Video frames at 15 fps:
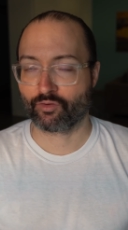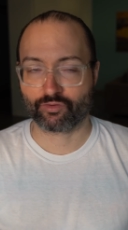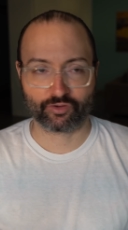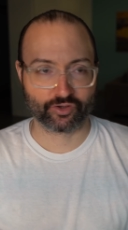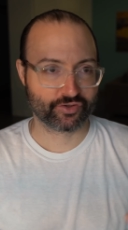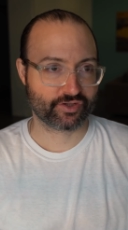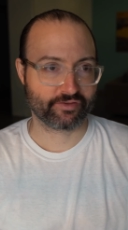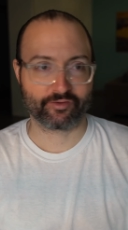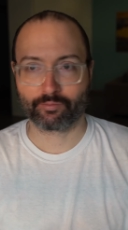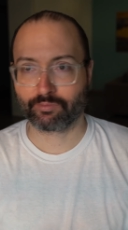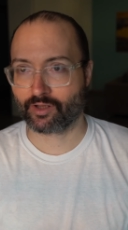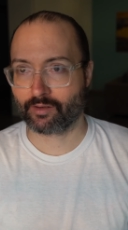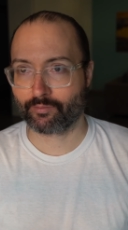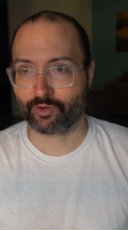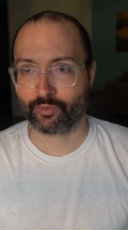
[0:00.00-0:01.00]
Christopher
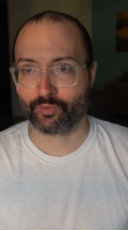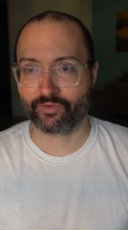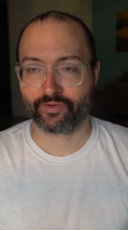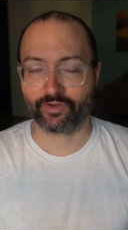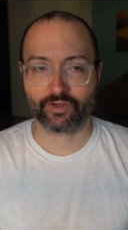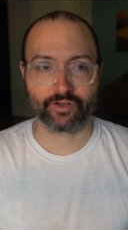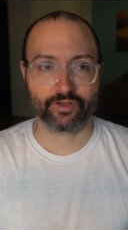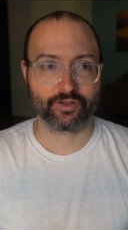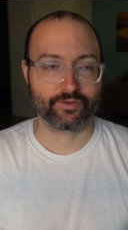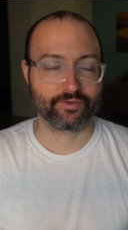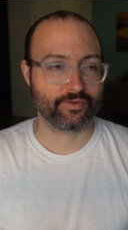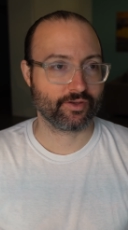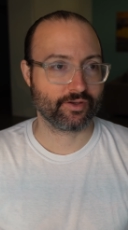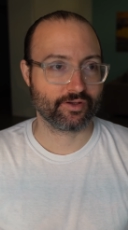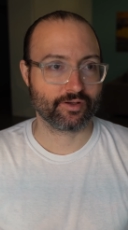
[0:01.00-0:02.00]
Plummer was in
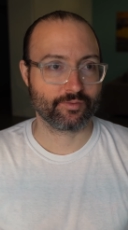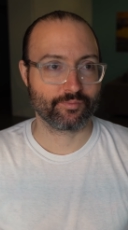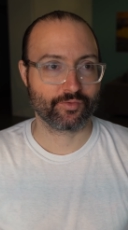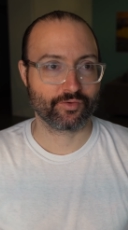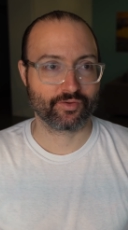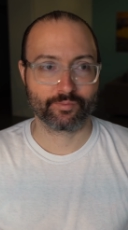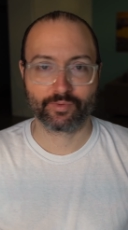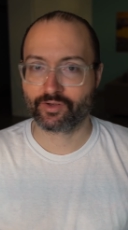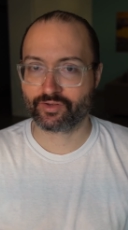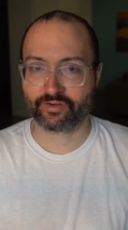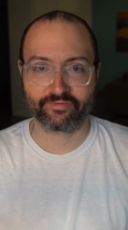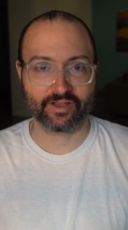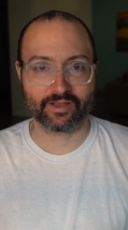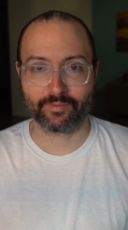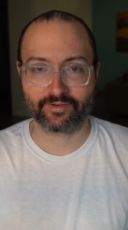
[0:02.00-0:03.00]
it. There's a bunch
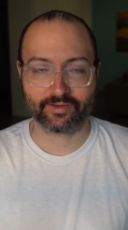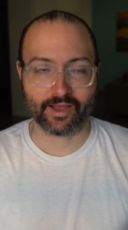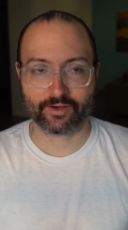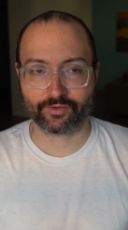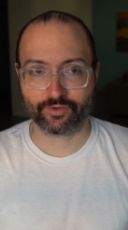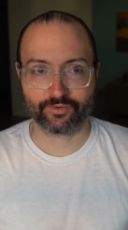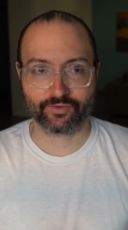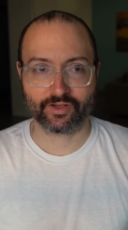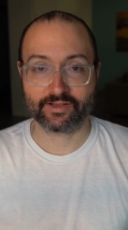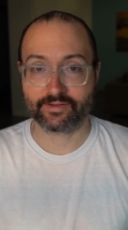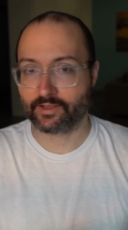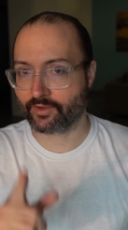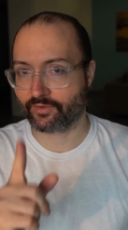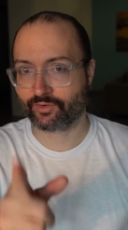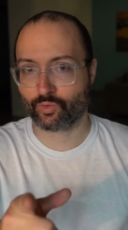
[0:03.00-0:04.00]
of famous actors in it.
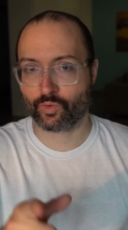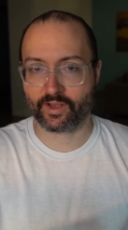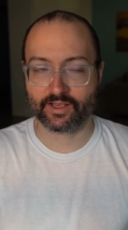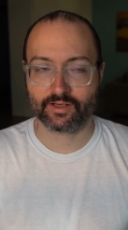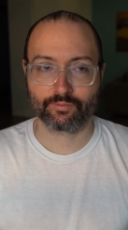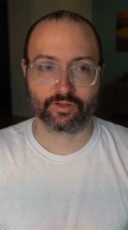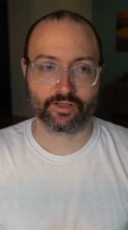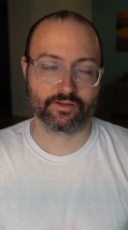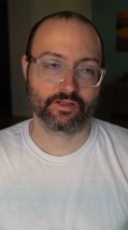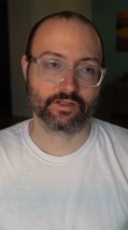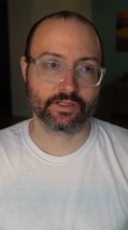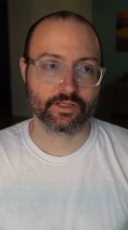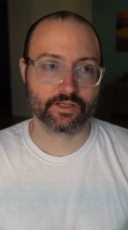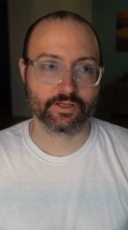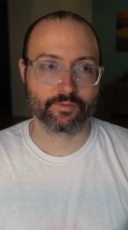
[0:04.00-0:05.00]
Dennis Quaid played the
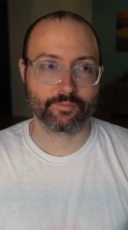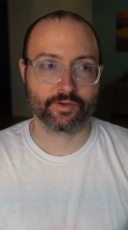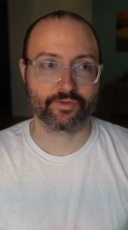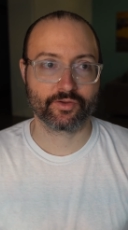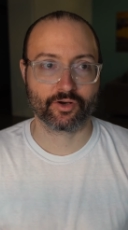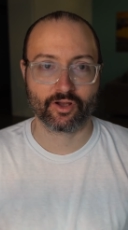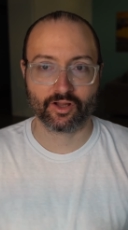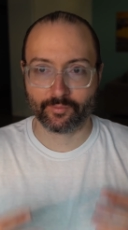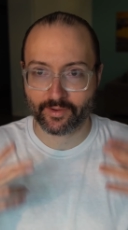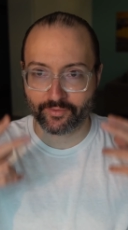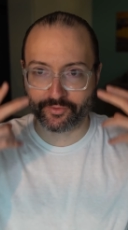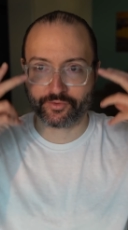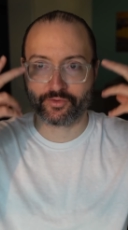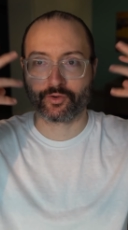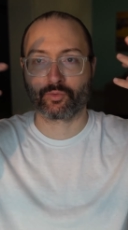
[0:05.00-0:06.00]
lead, but they're all
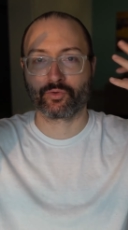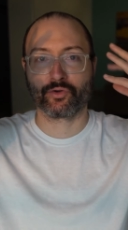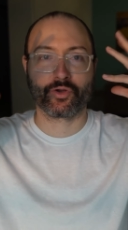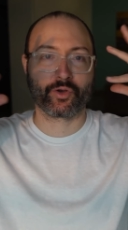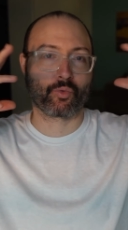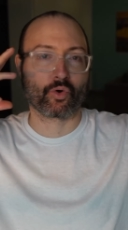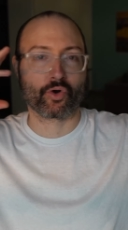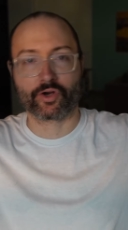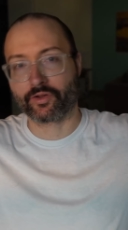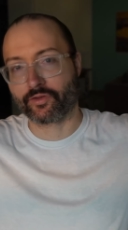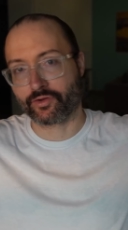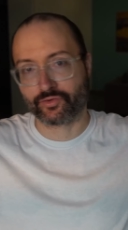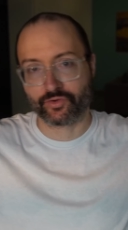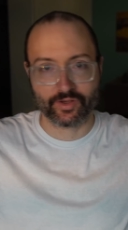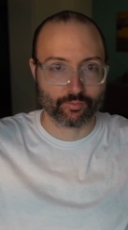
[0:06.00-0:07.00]
about they're doing work in
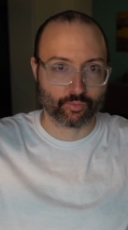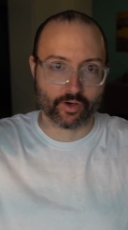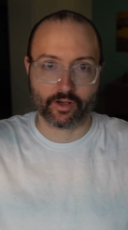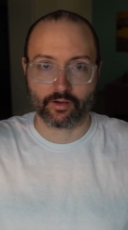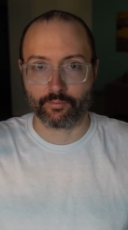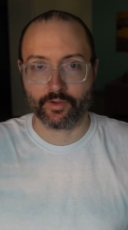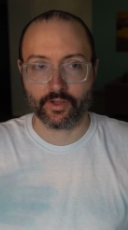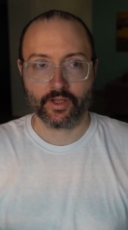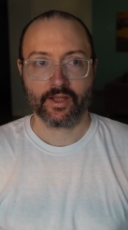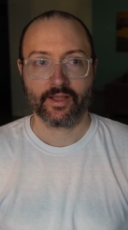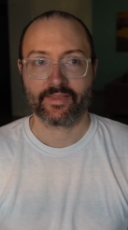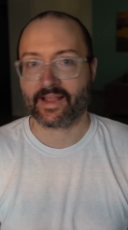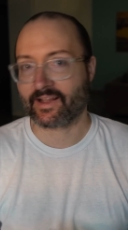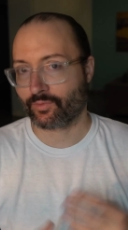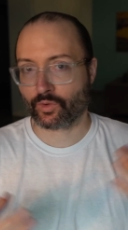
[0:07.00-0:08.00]
the dream realm.
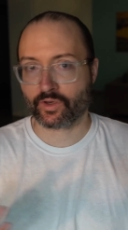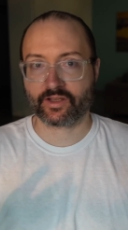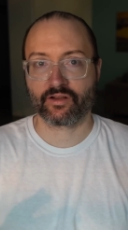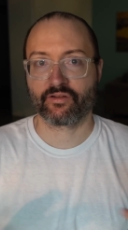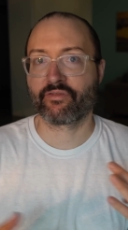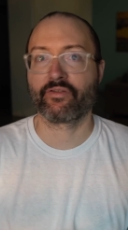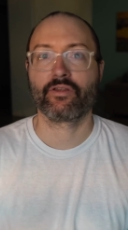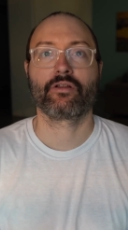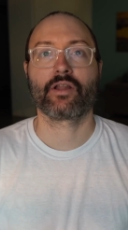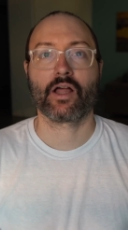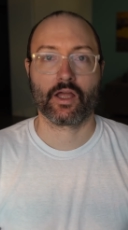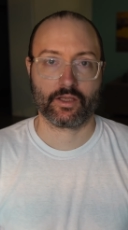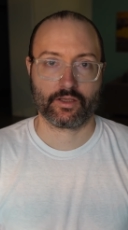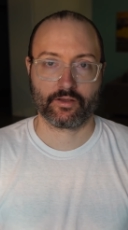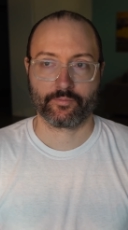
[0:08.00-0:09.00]
That's what it can feel
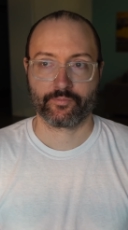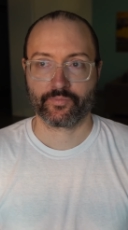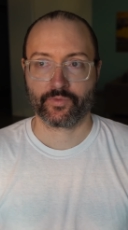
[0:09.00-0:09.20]
like